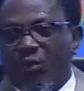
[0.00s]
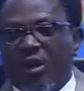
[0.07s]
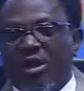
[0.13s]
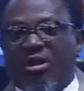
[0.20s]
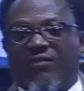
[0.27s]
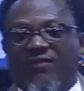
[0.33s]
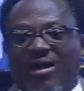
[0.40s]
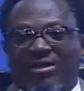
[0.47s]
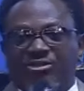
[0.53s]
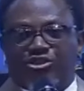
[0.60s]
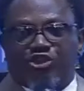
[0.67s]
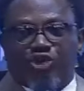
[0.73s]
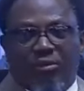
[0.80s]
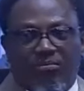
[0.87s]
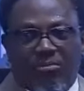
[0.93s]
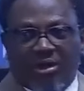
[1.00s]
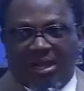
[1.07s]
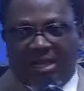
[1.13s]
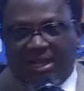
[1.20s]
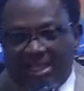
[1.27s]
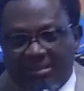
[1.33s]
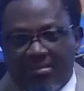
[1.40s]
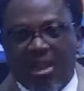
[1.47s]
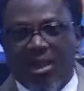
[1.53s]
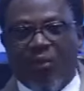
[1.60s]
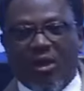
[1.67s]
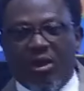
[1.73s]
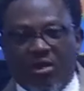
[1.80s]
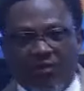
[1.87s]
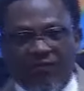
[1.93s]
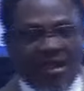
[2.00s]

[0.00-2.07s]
We love our job more than him. We love